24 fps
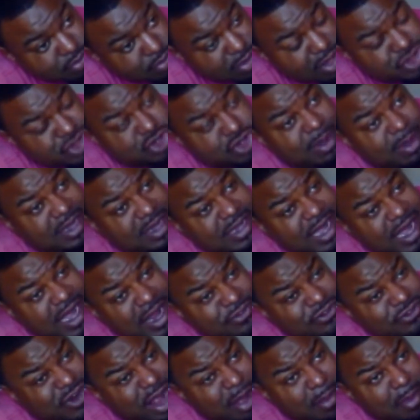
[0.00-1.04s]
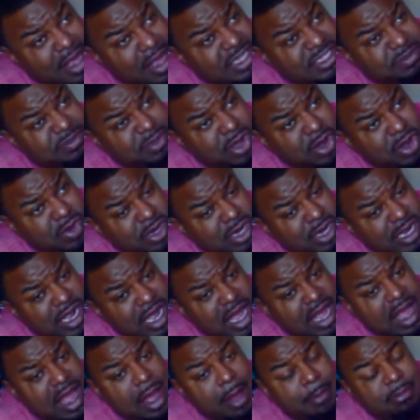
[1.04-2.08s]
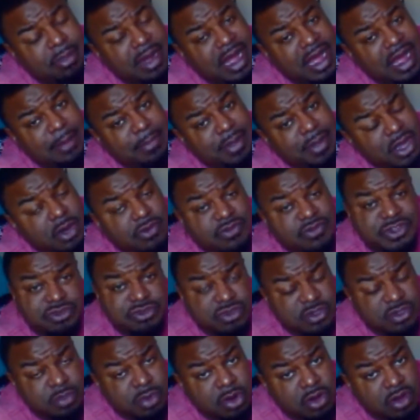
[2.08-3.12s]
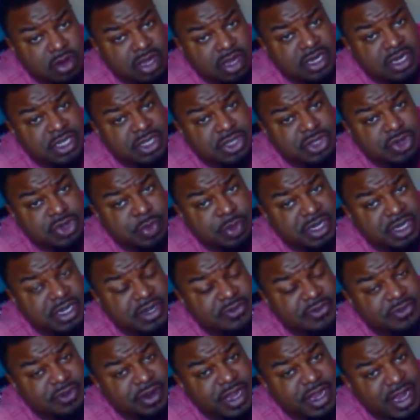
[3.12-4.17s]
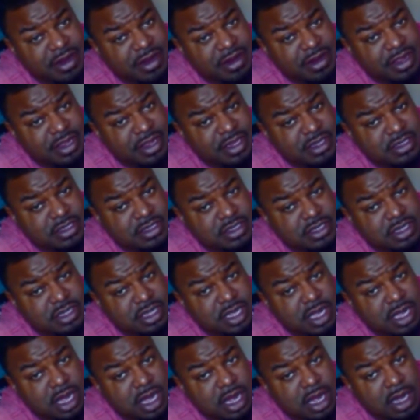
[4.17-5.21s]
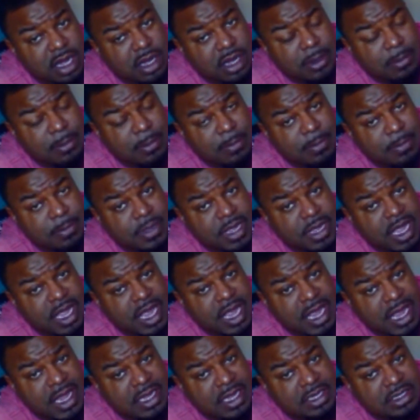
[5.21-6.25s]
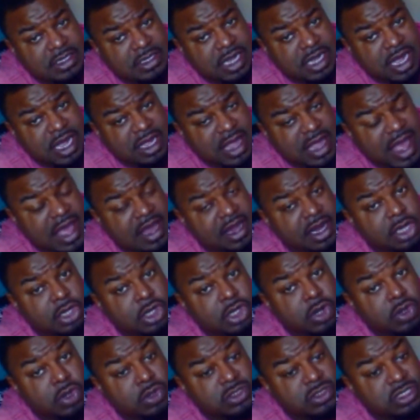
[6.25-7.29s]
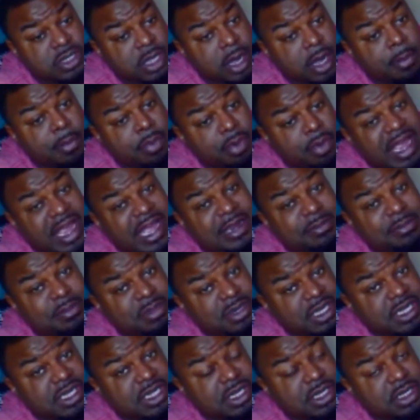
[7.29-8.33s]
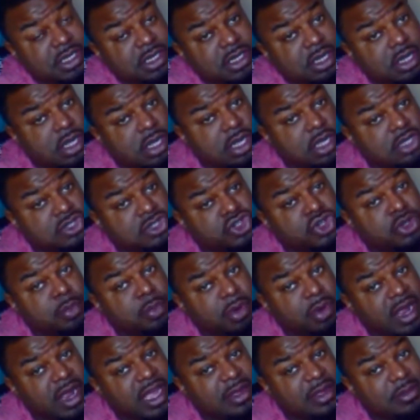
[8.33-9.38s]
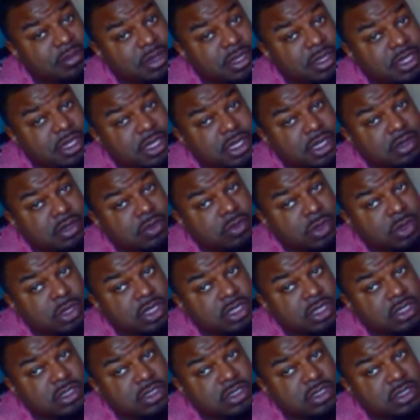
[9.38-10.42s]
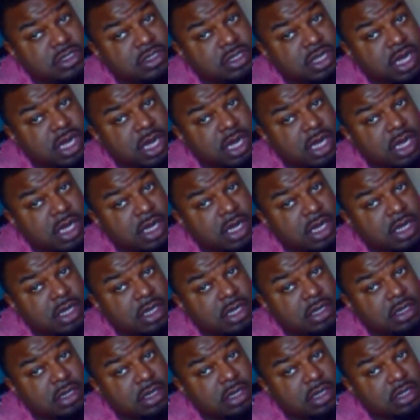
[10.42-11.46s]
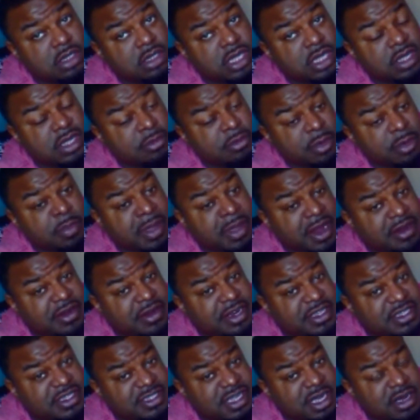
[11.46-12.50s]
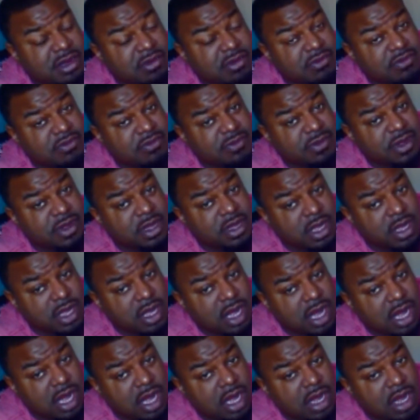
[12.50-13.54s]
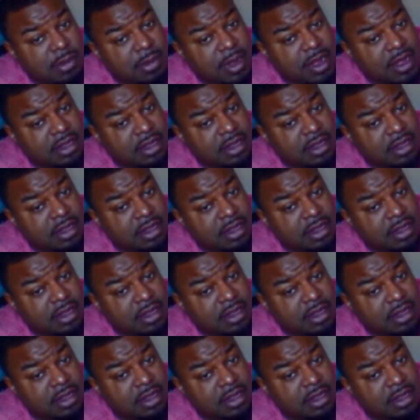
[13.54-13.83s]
So my diaphragm exploded. My pelvis was broken in three different areas, um, and I had a close a brain bleed. So the brain bleed was uh, it repaired itself. Um, I